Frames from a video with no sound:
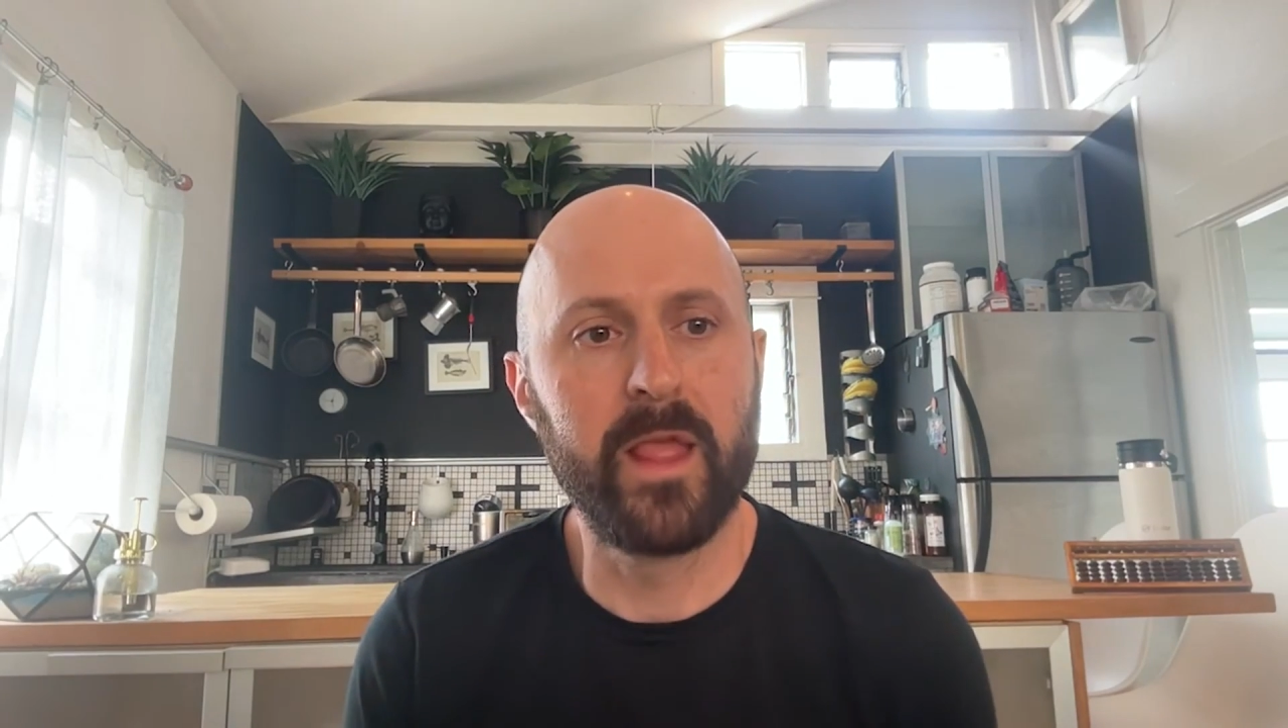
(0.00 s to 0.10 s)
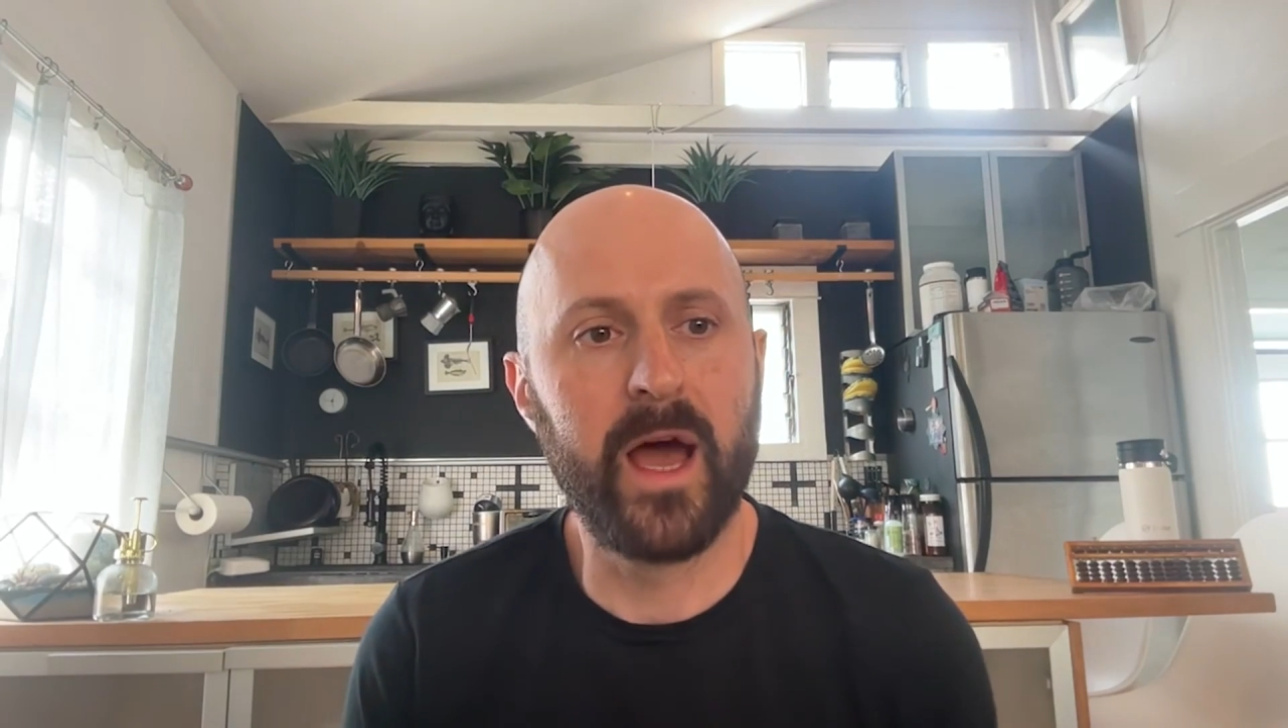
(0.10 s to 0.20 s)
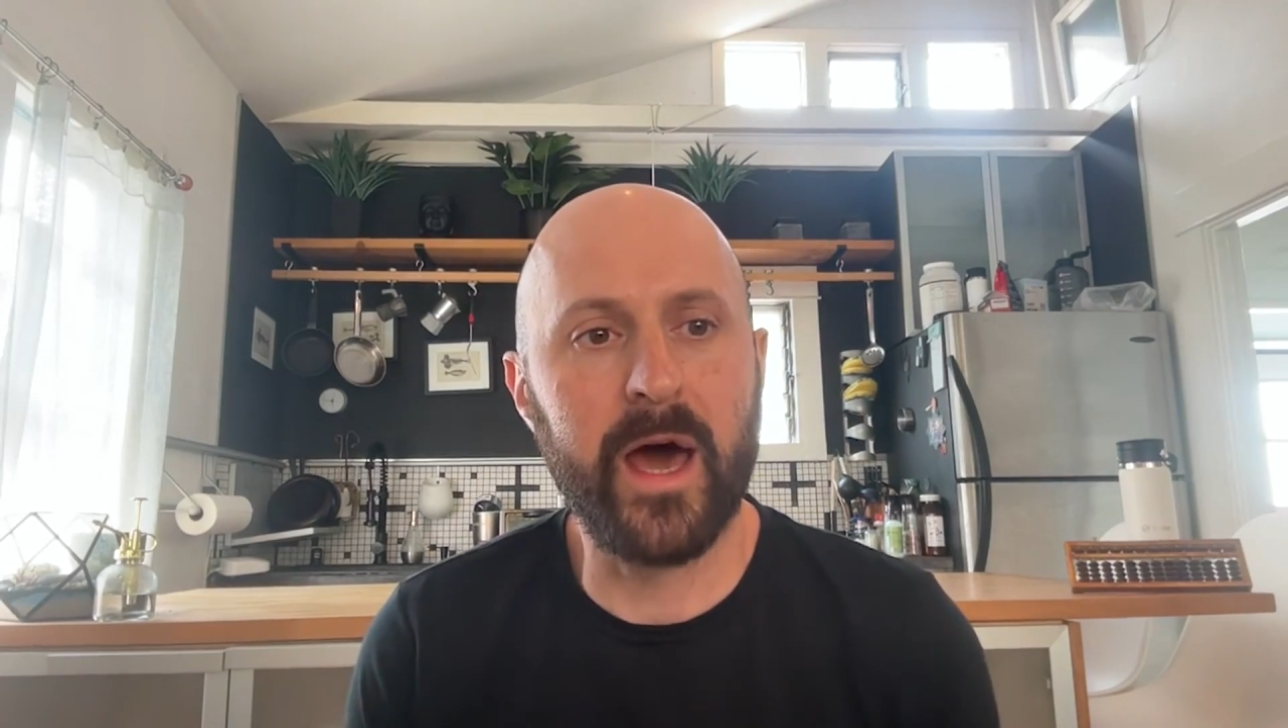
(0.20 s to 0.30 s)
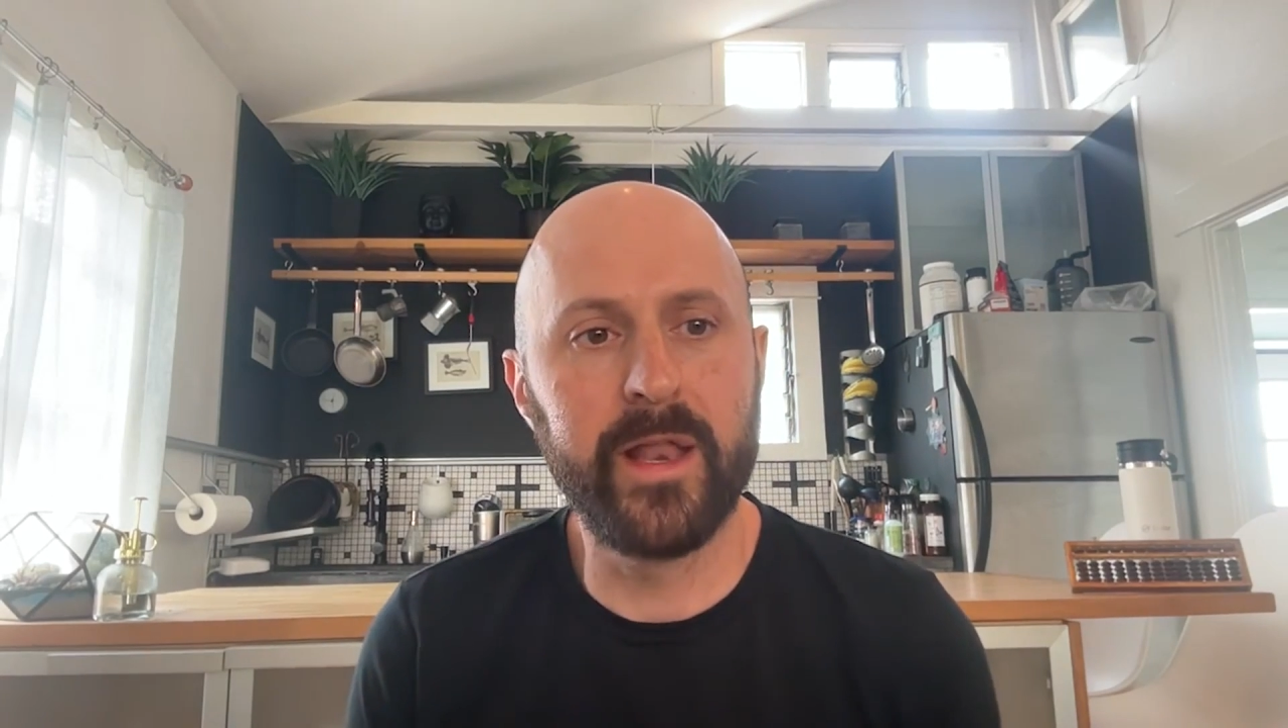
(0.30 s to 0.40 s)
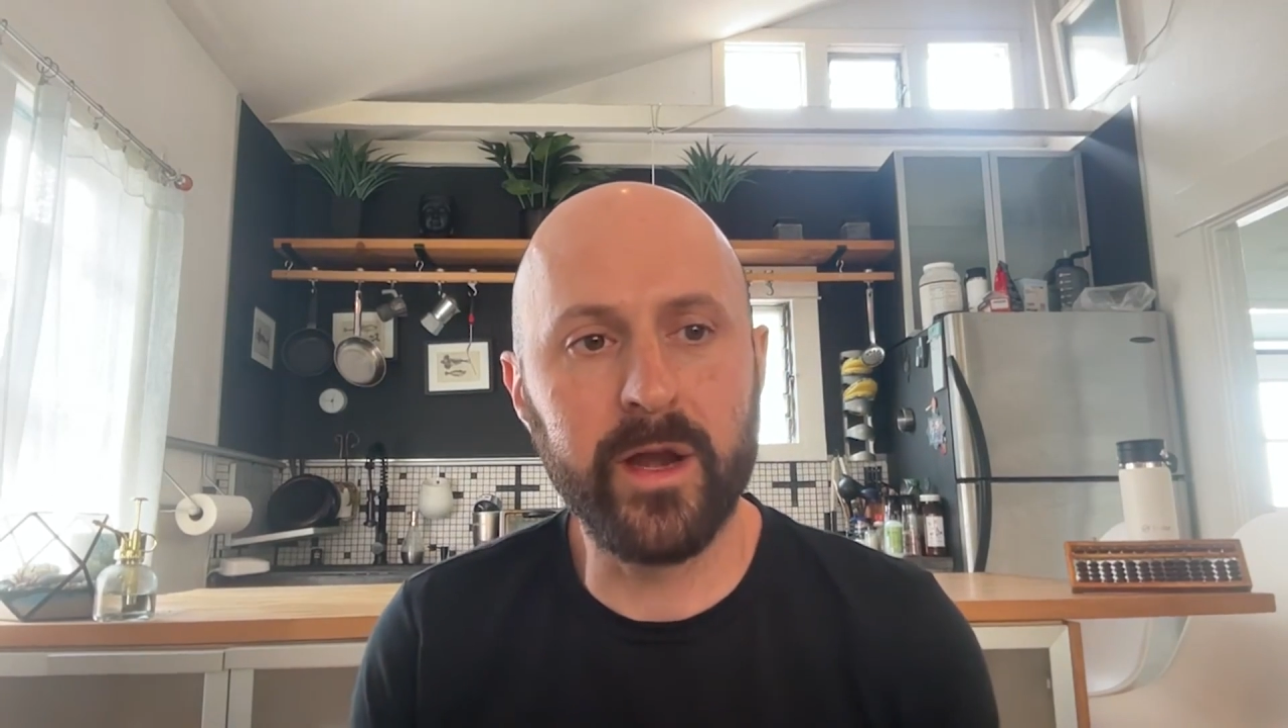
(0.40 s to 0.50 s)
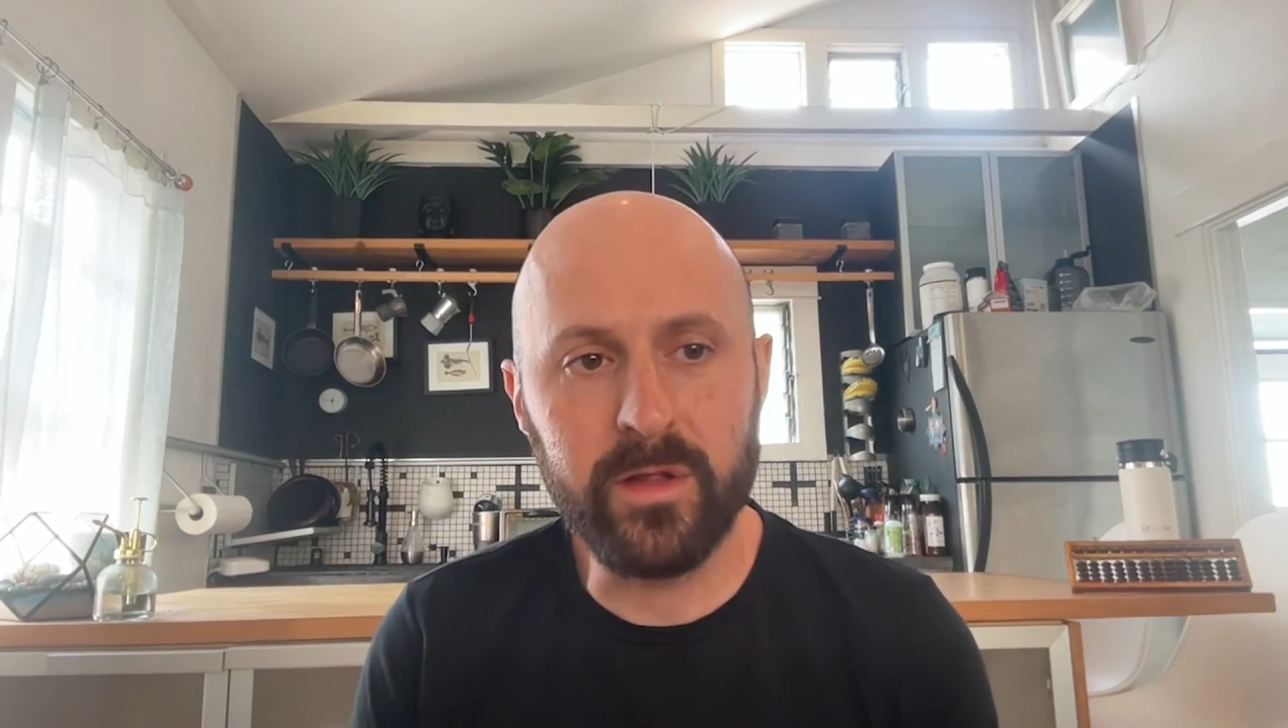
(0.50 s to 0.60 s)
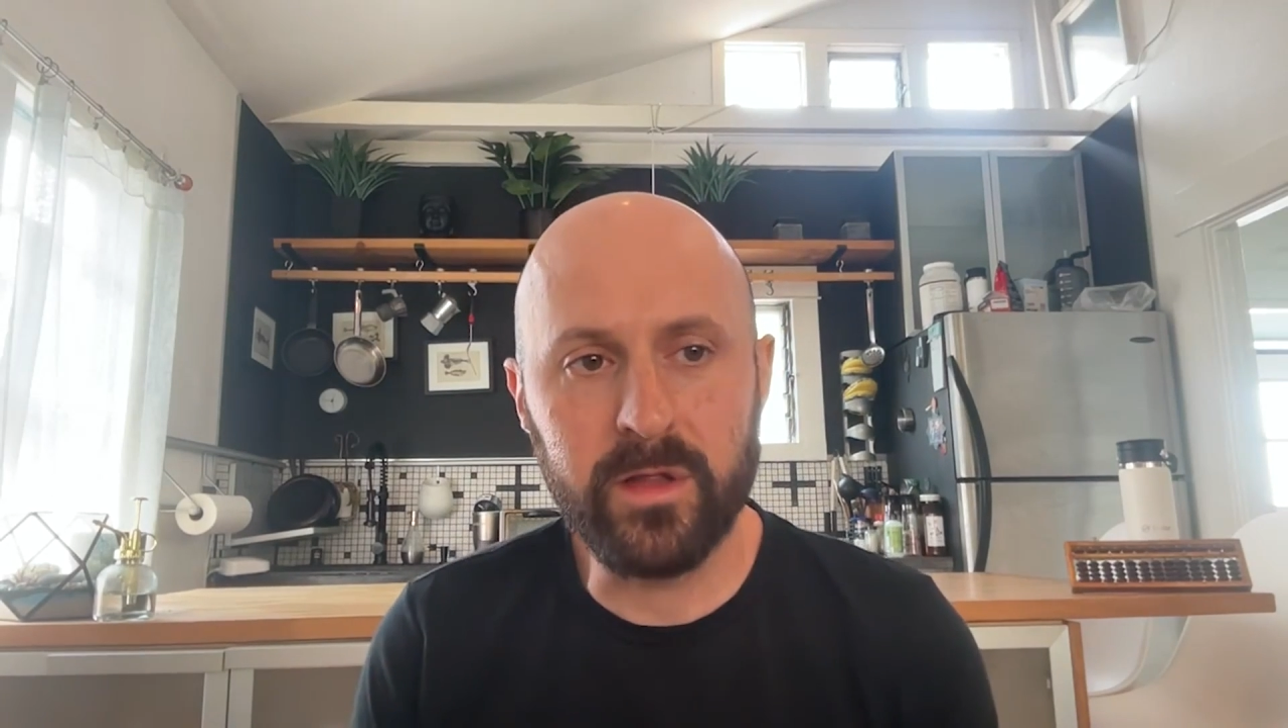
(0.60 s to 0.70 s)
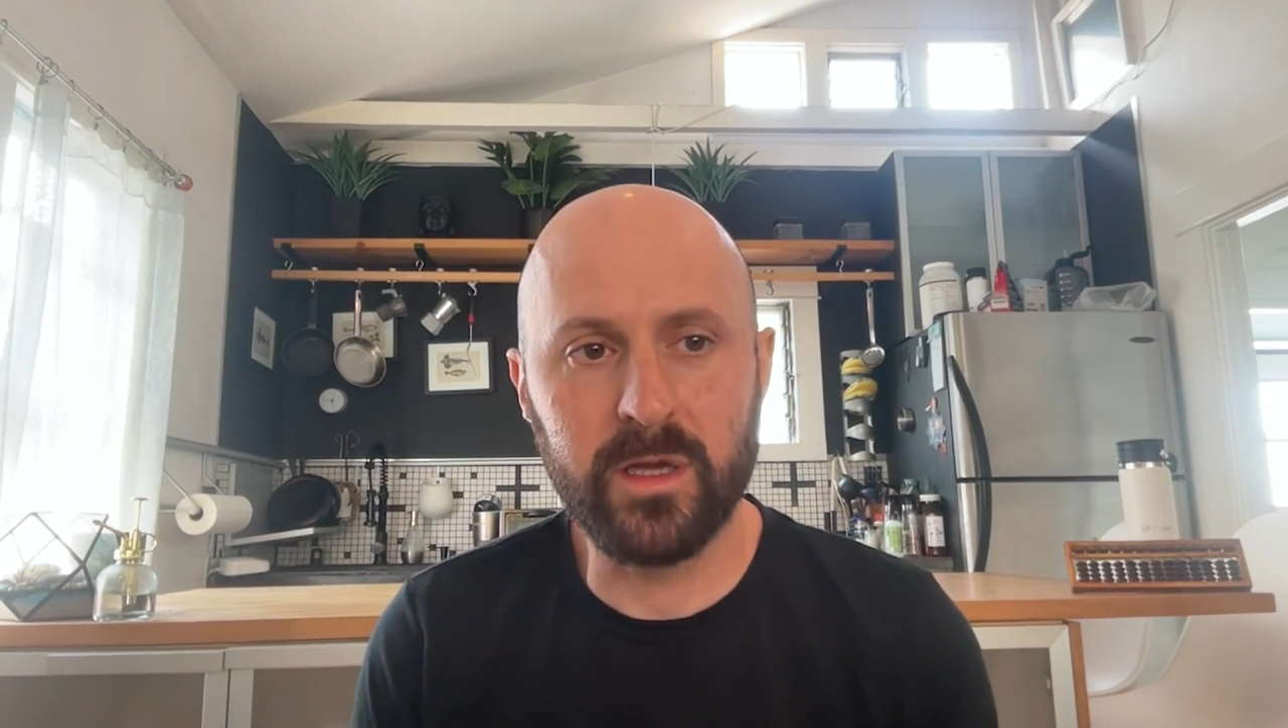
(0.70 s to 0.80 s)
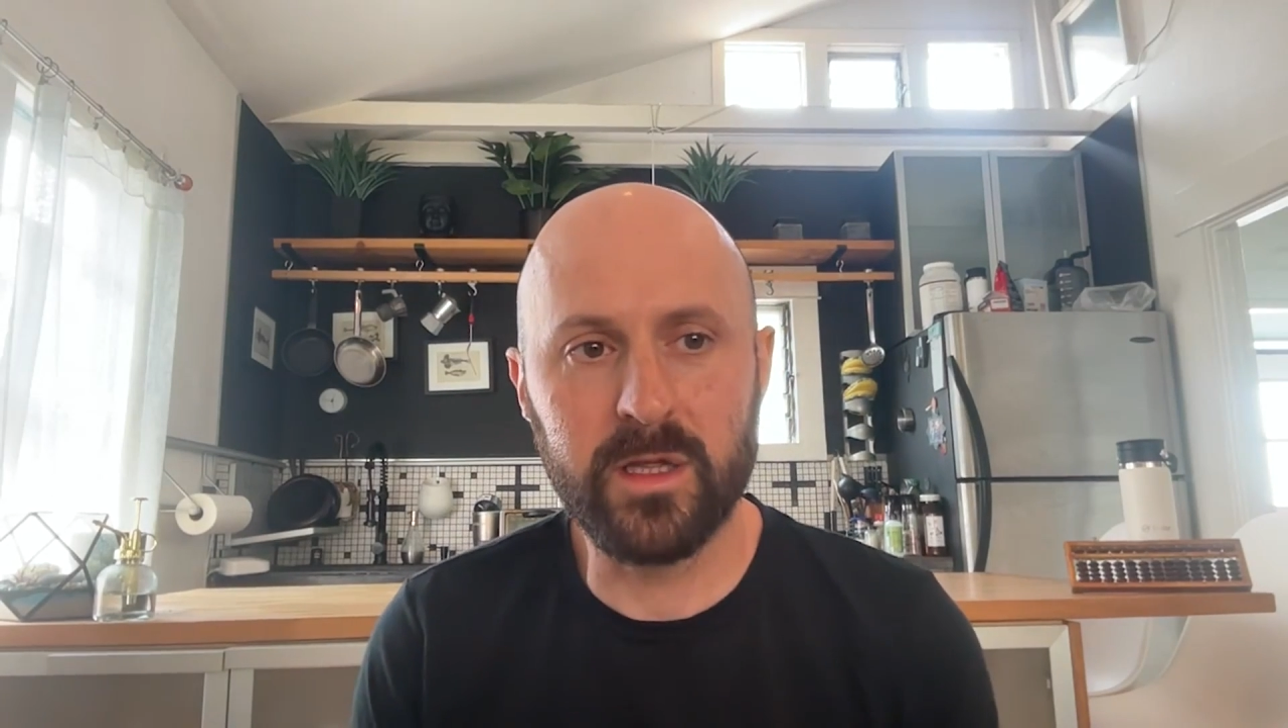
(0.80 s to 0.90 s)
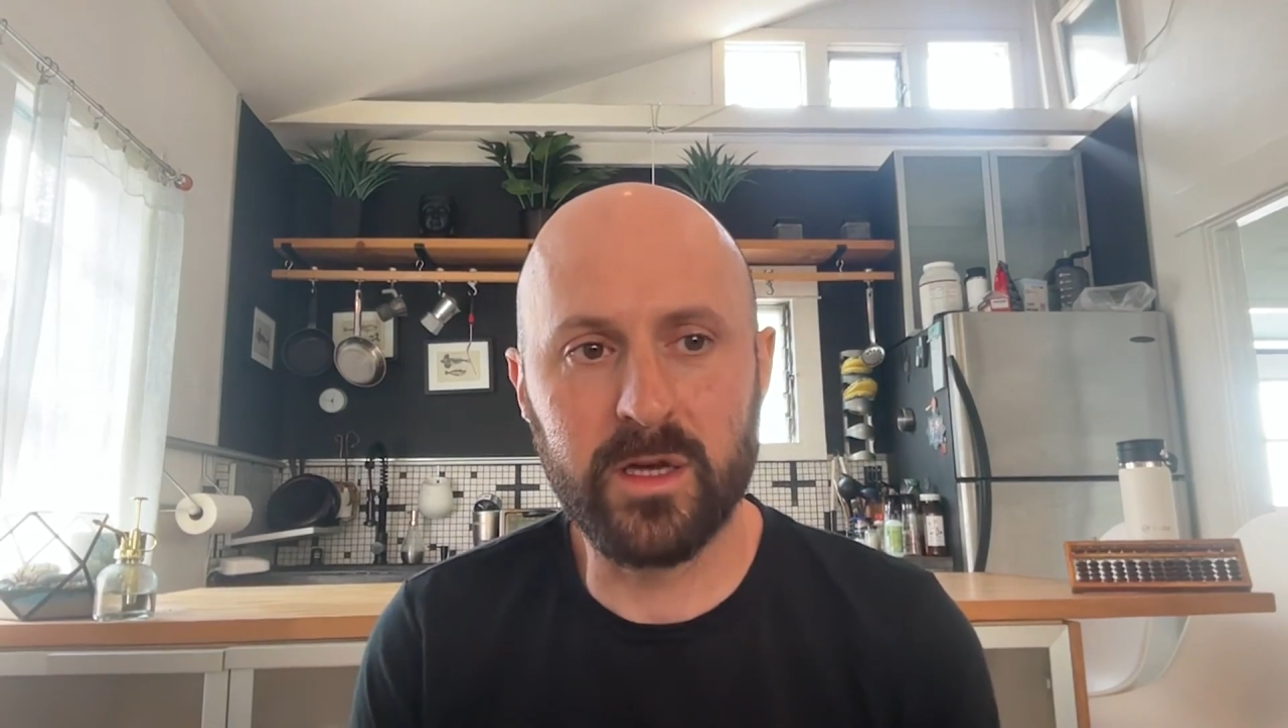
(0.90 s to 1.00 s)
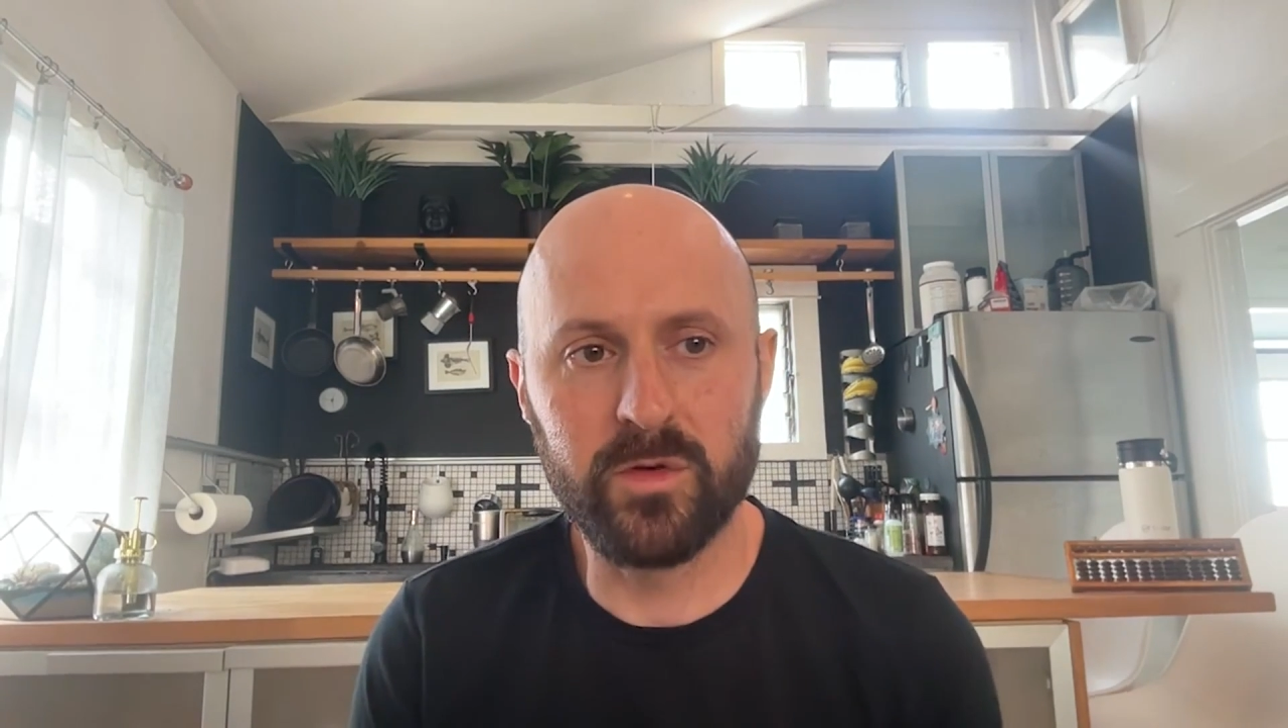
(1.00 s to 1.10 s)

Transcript: Another thing that